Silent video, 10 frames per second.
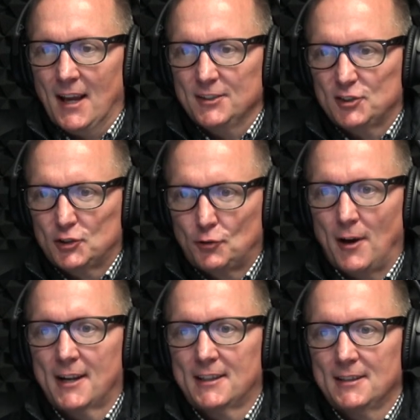
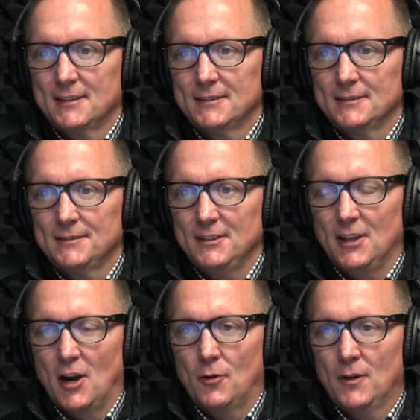strict, you
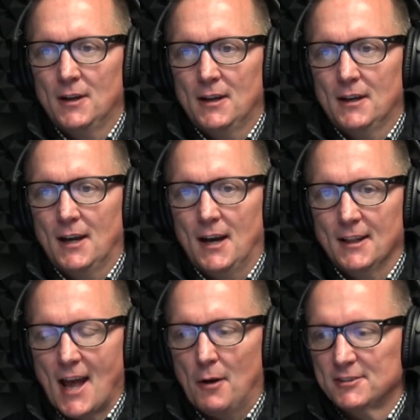know,
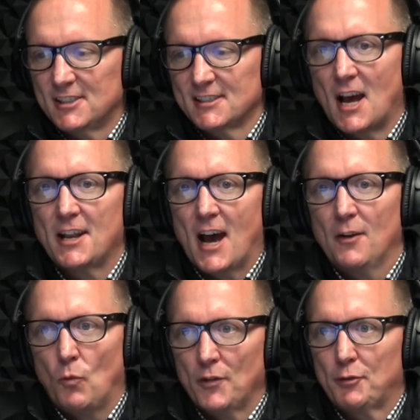allowances on
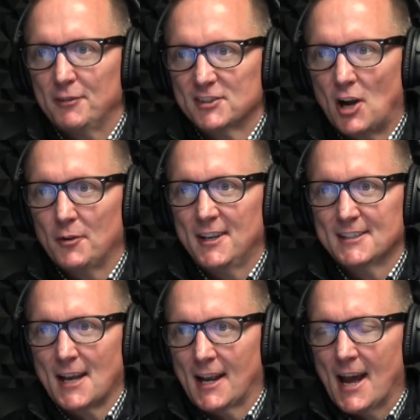on what the result
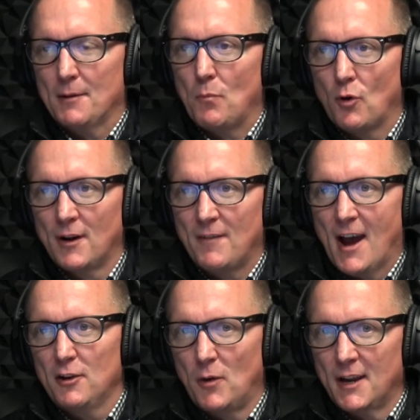is. I kind of more
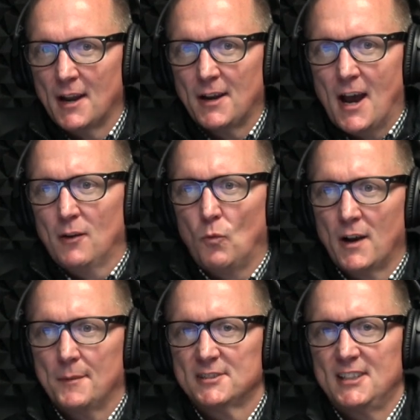evaluate on on
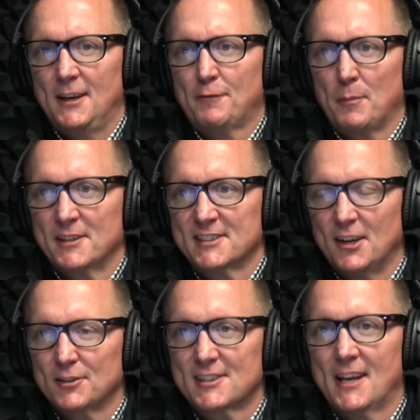what I'm seeing from the
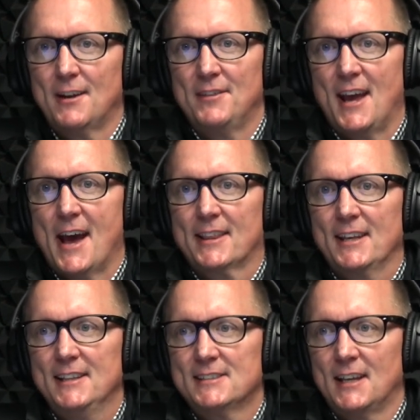skill set of the
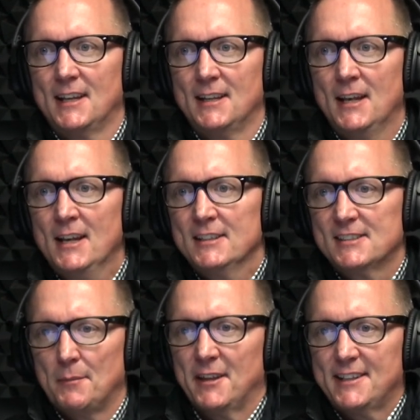athletes yeah. and
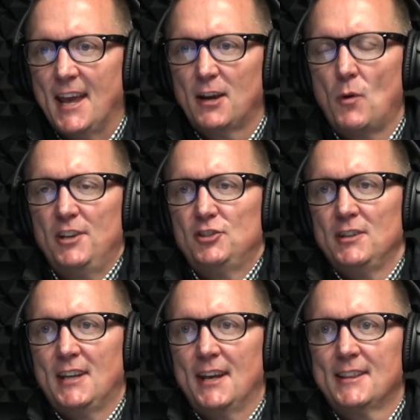some of the takeaways you
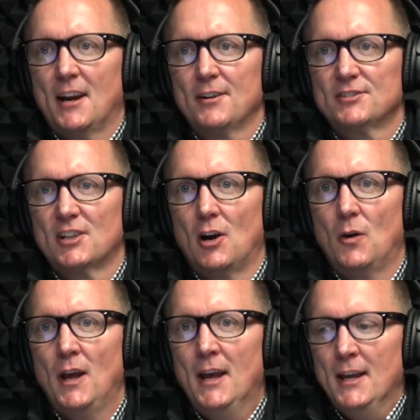can get there.
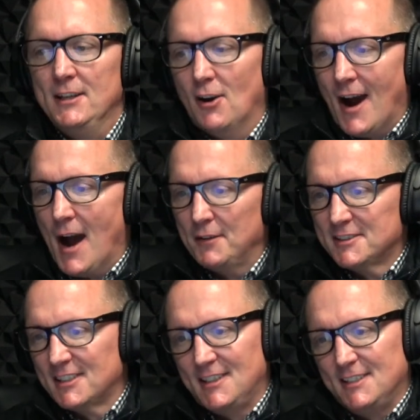So, you know,
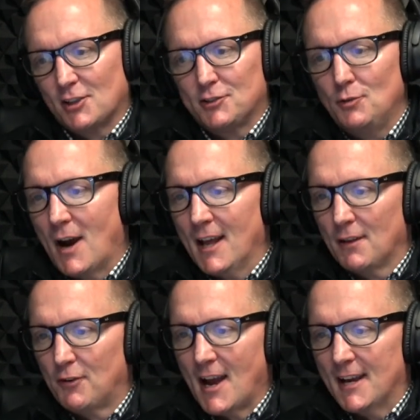obviously these are two high
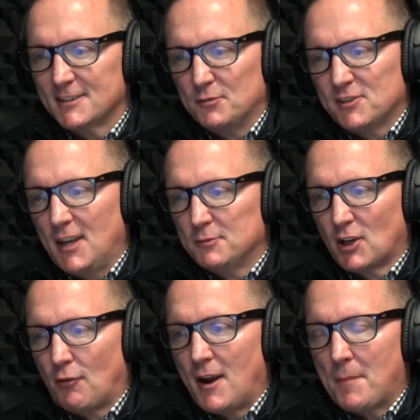level guys. It was it was a
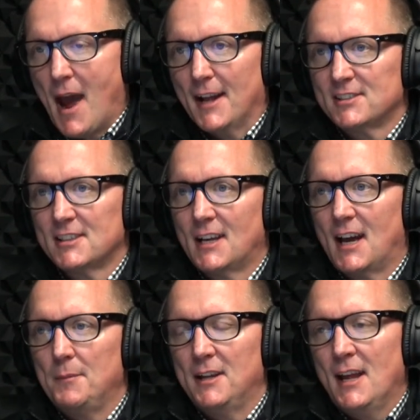great match.
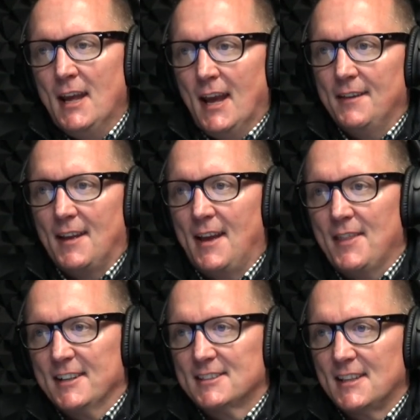I mean, and, and
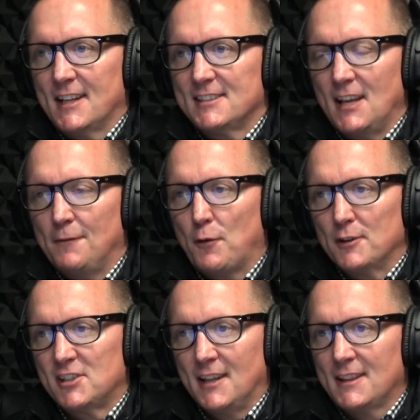yeah. that's that's the
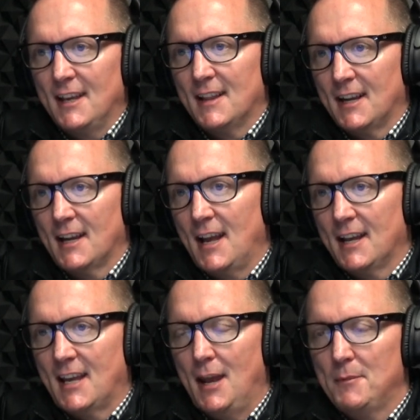unfortunate thing that
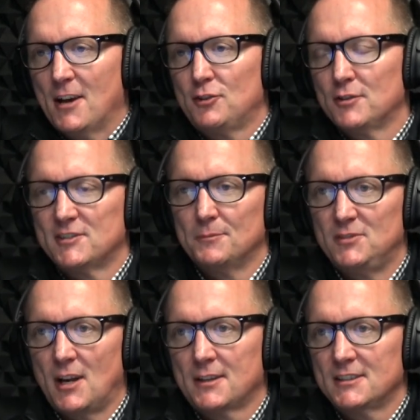it came down to a
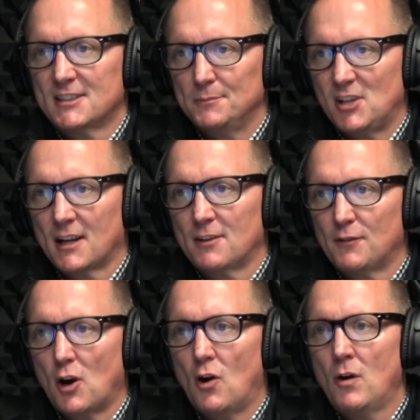subject
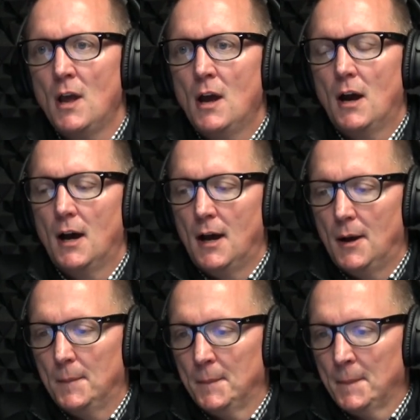subjective call.
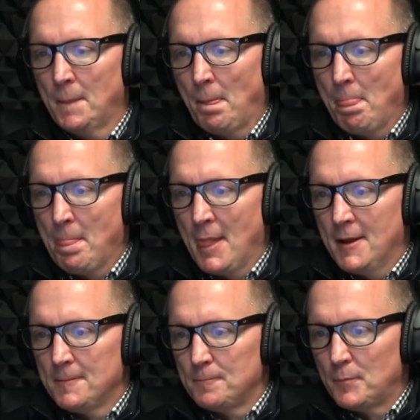Um,
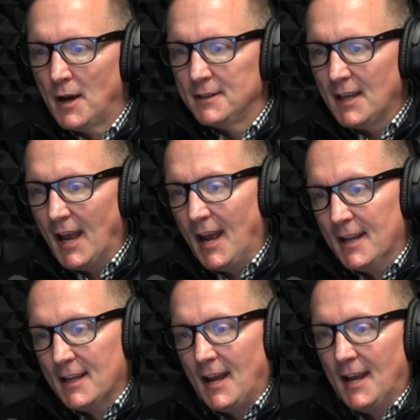but
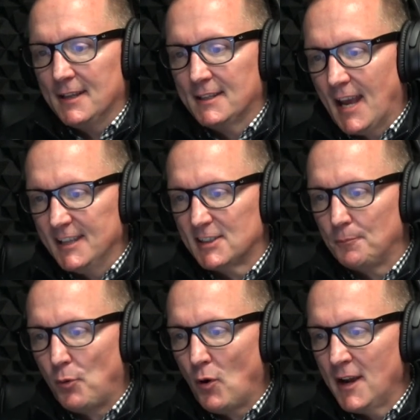and and case
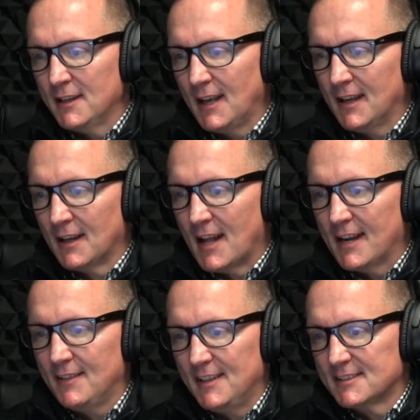in point, in a
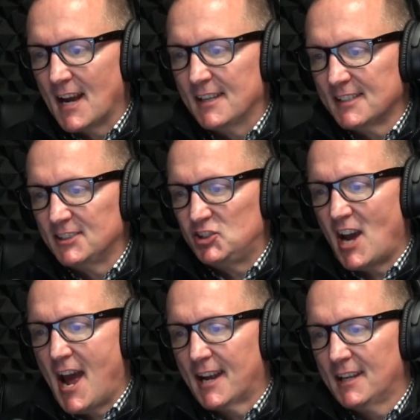lot of these guys like
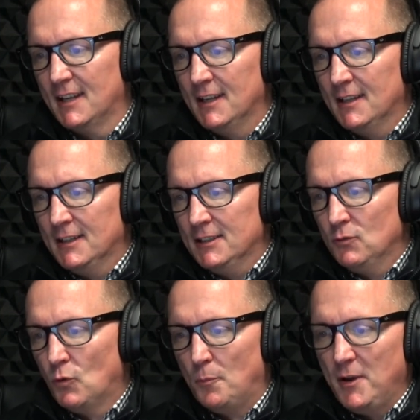Jack
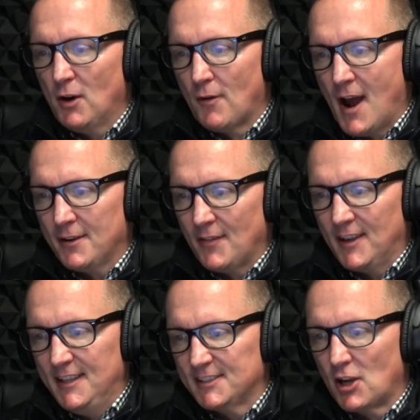will be around on
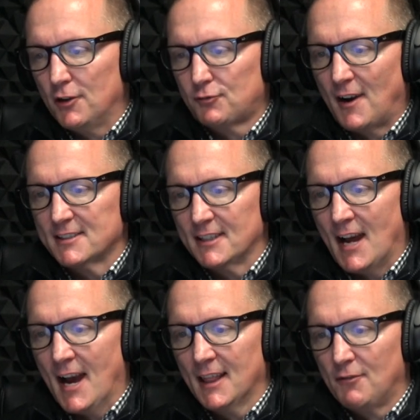the East Coast wrestling
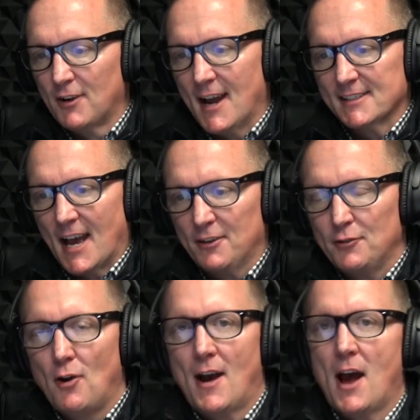high level guys. I
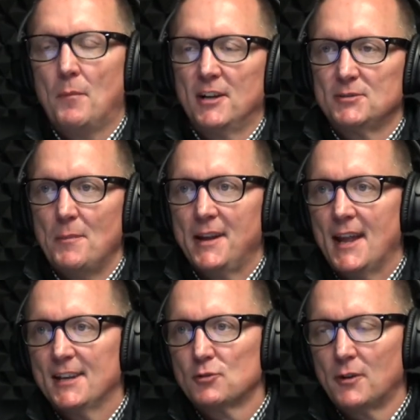don't know how much
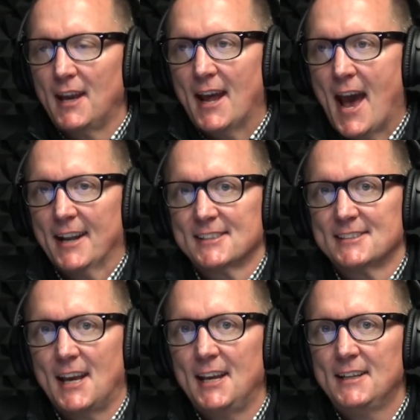Mendez will get out of
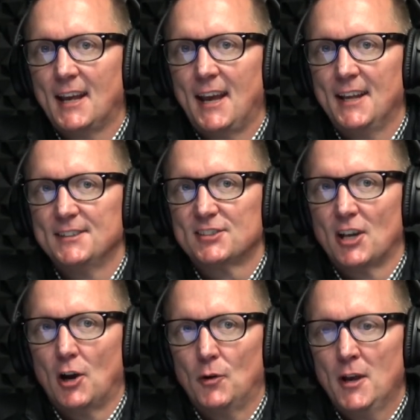state. And
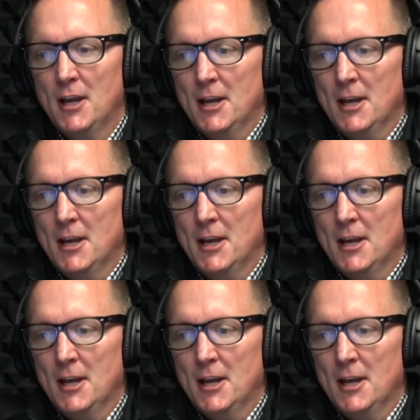so